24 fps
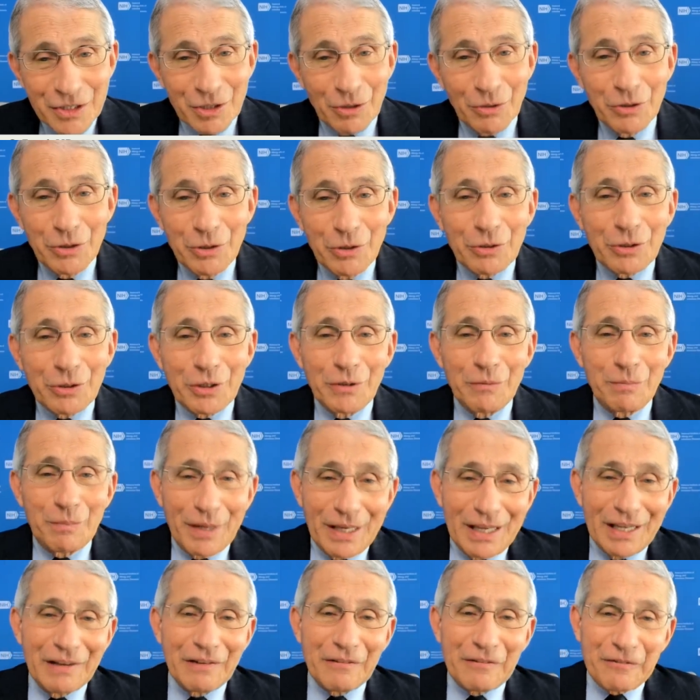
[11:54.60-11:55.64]
So you could
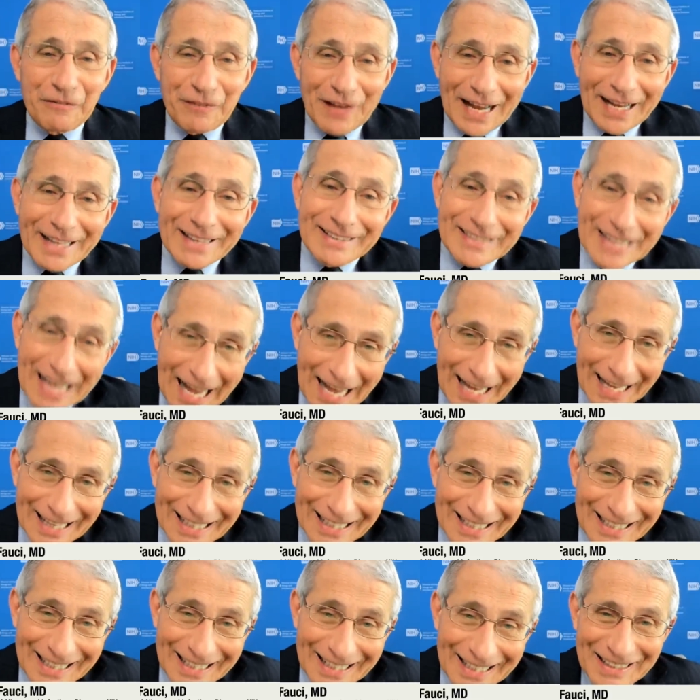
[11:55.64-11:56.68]
be
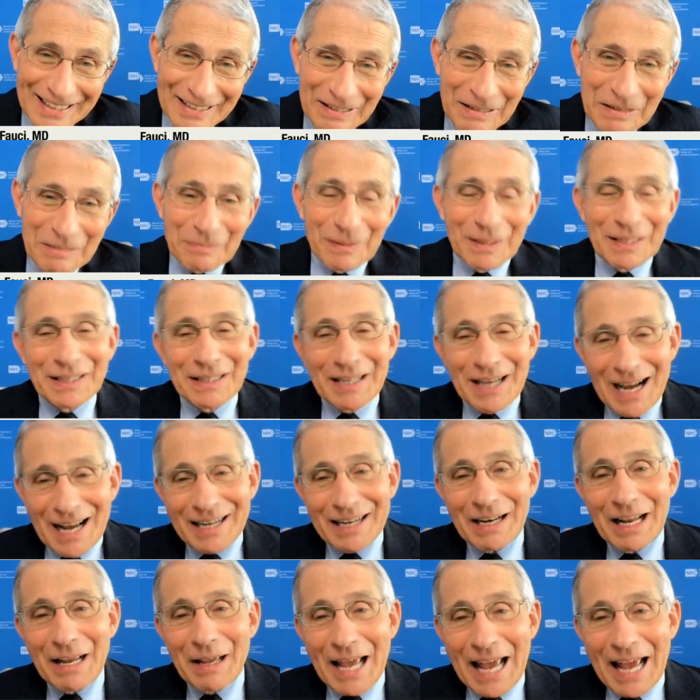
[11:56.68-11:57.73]
infected, but
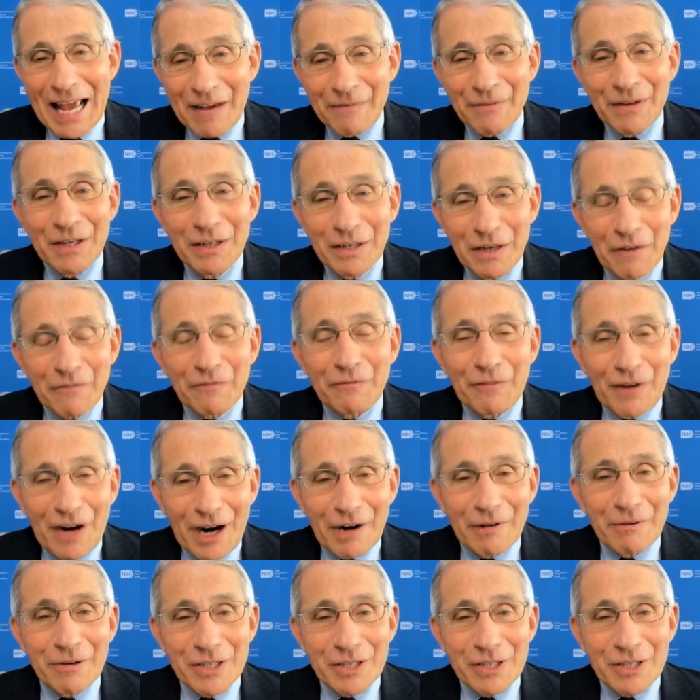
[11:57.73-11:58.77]
not have enough
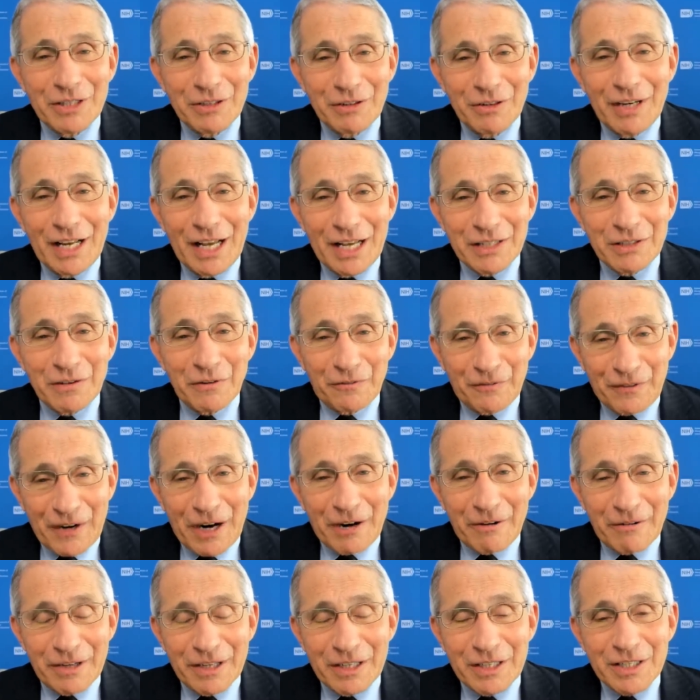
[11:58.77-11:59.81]
virus in your
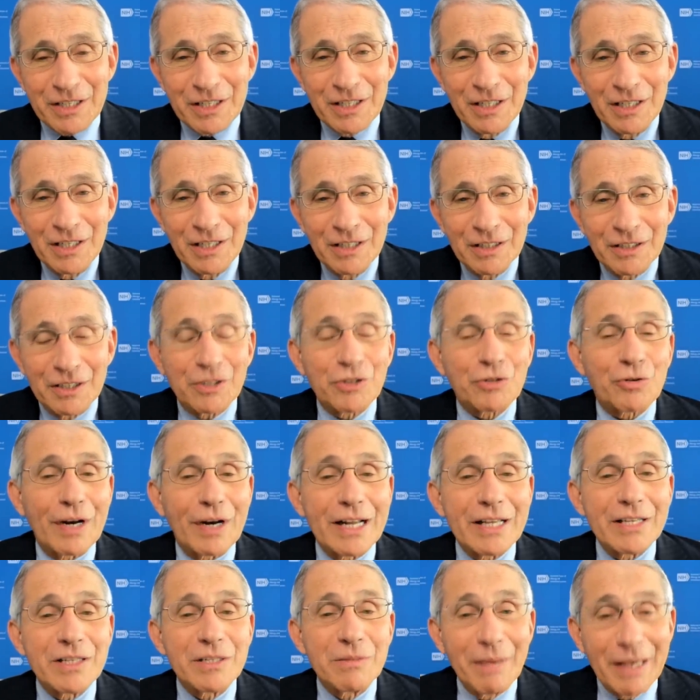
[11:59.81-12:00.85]
nasopharynx to
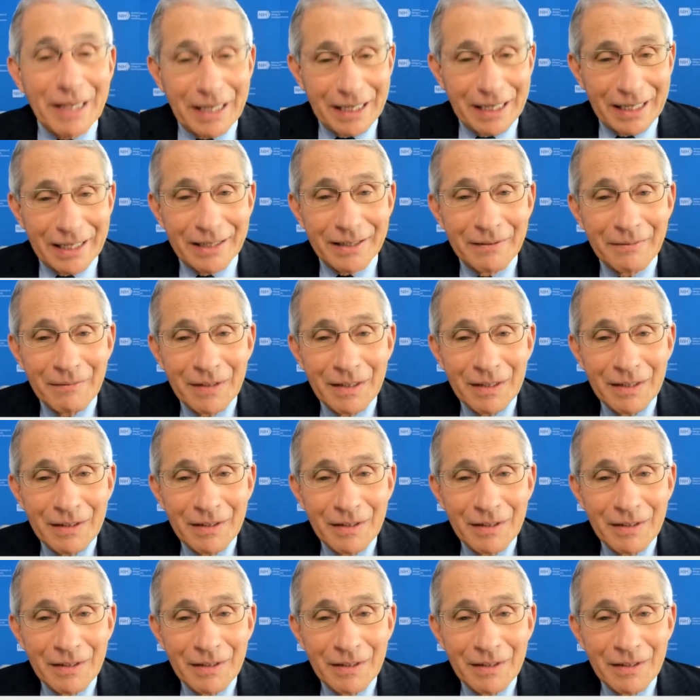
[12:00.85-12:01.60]
transmit it.